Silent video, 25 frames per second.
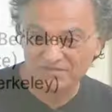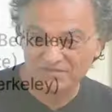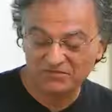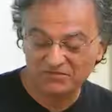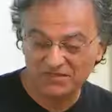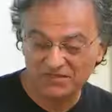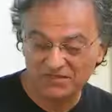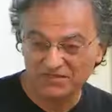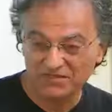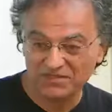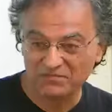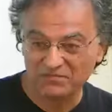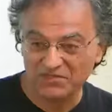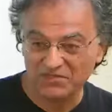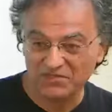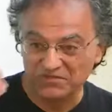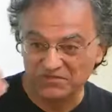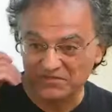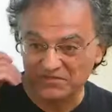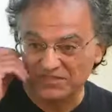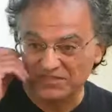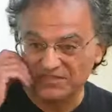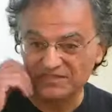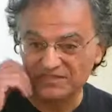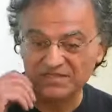we we
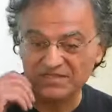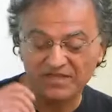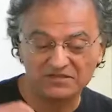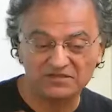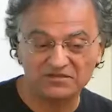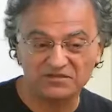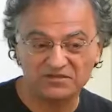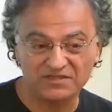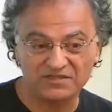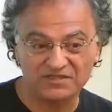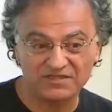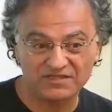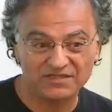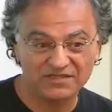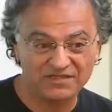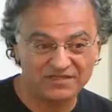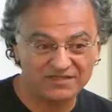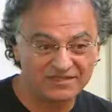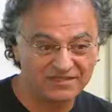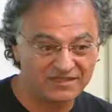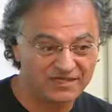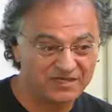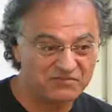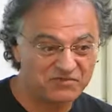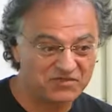usually schedule a
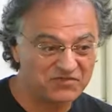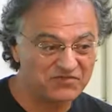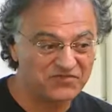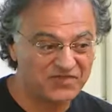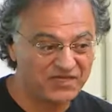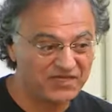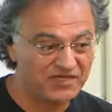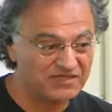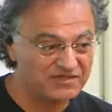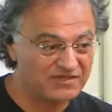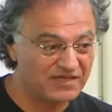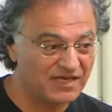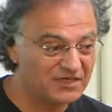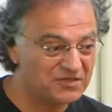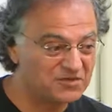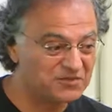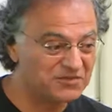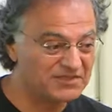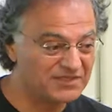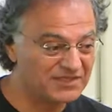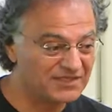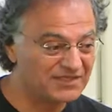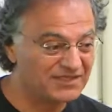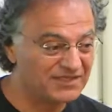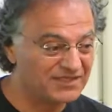couple of years
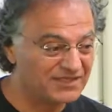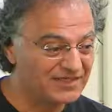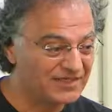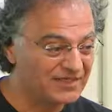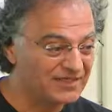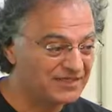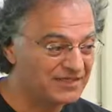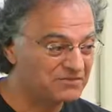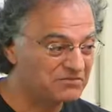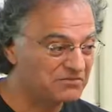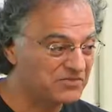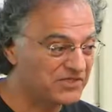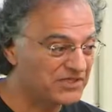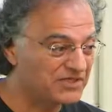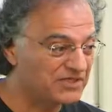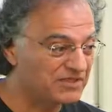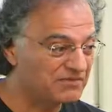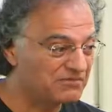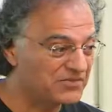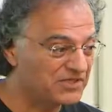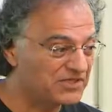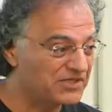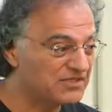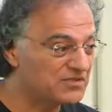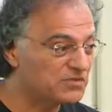out, but
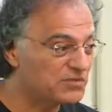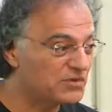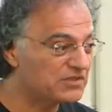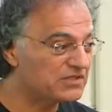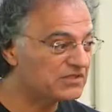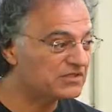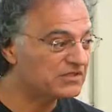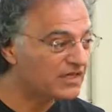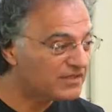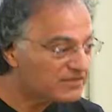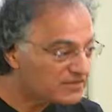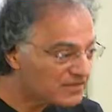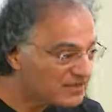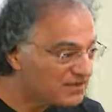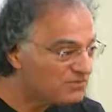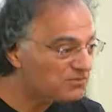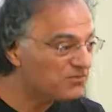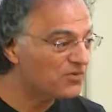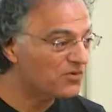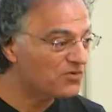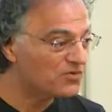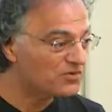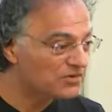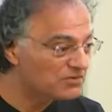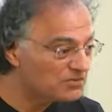but this was such an
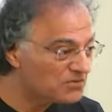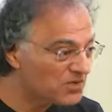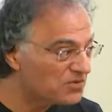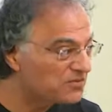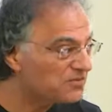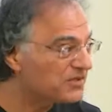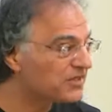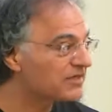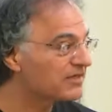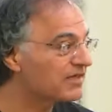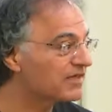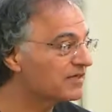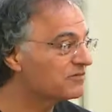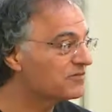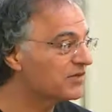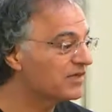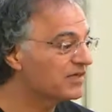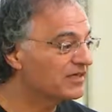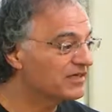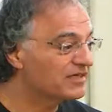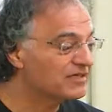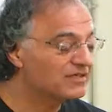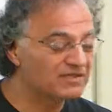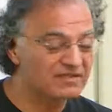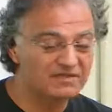important moment that we
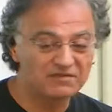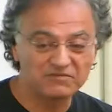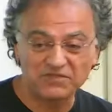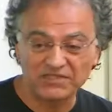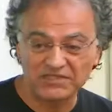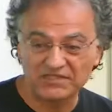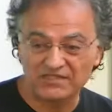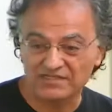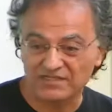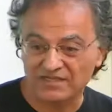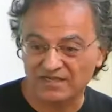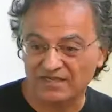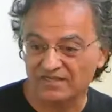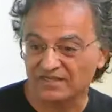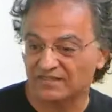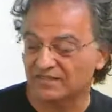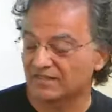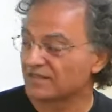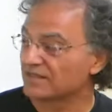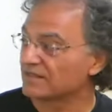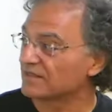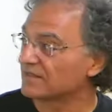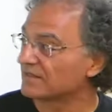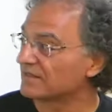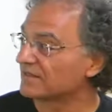we decided
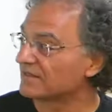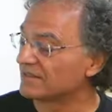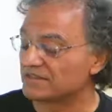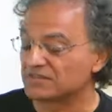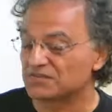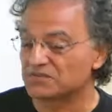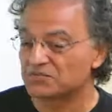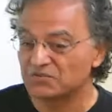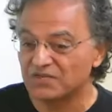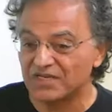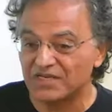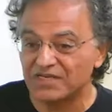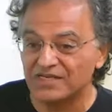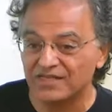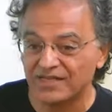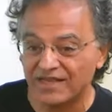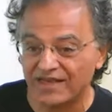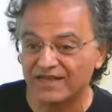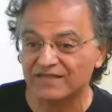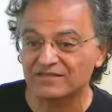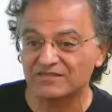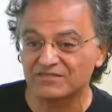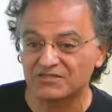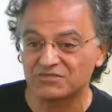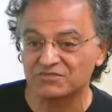that this really
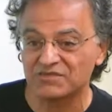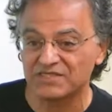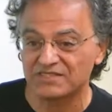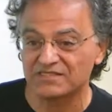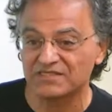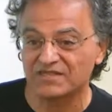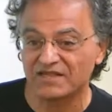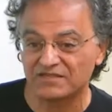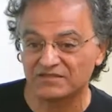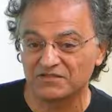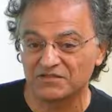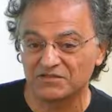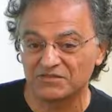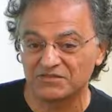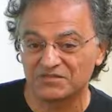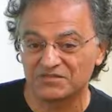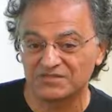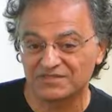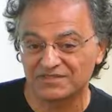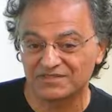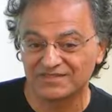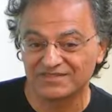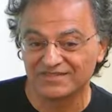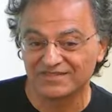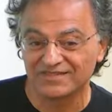had to be
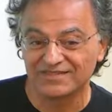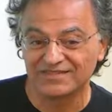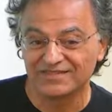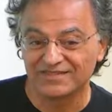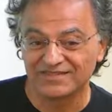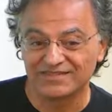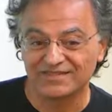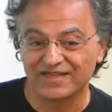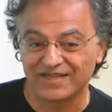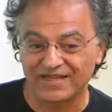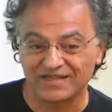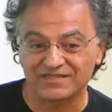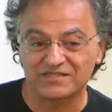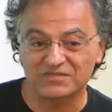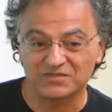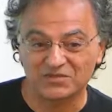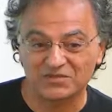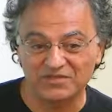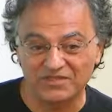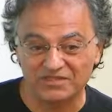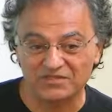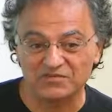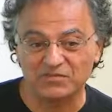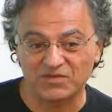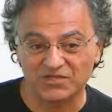scheduled as
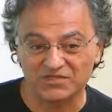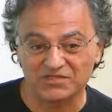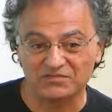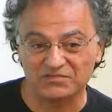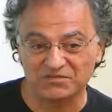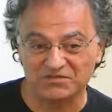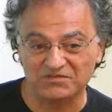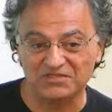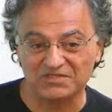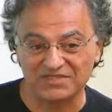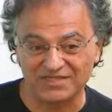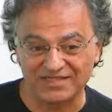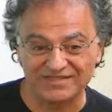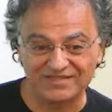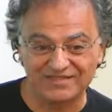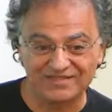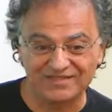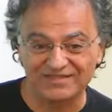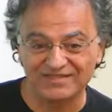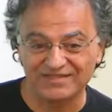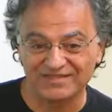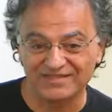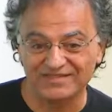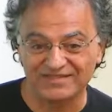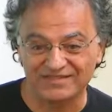soon as possible and
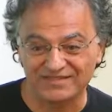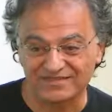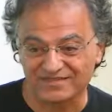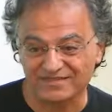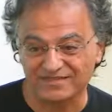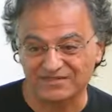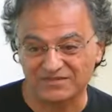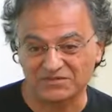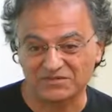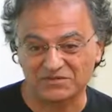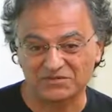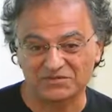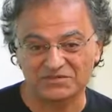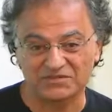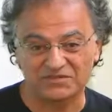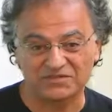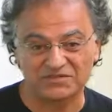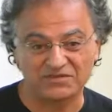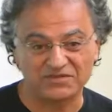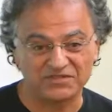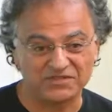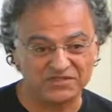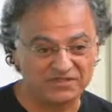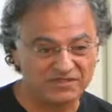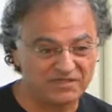and so,
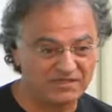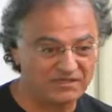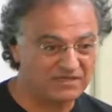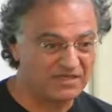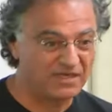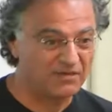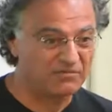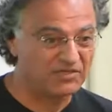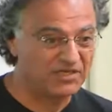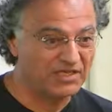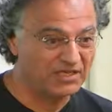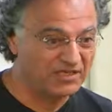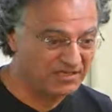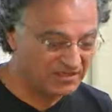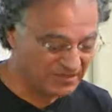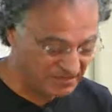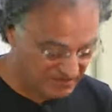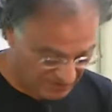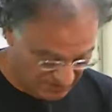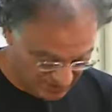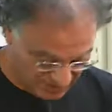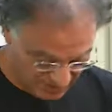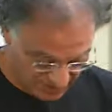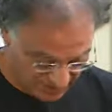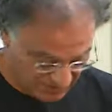so it's, it's
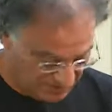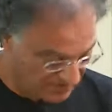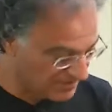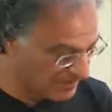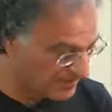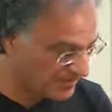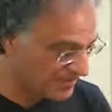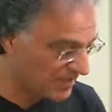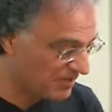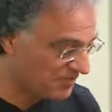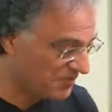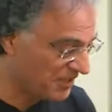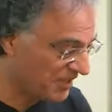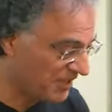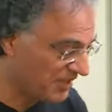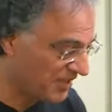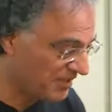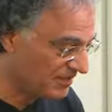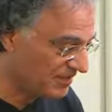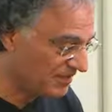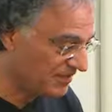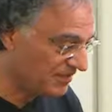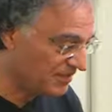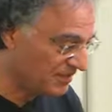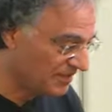happening this coming
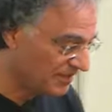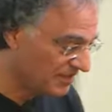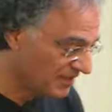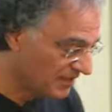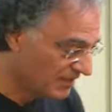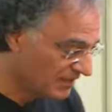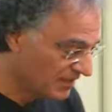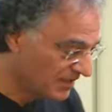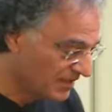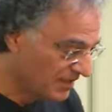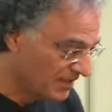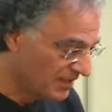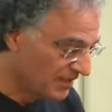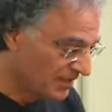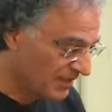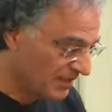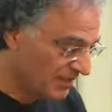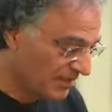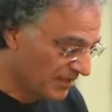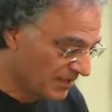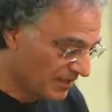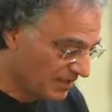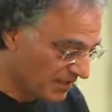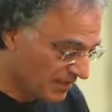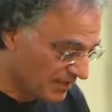year.
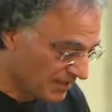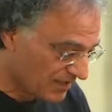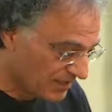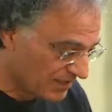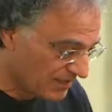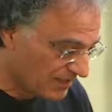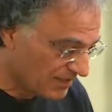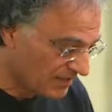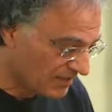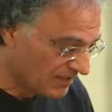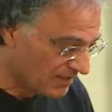Uh,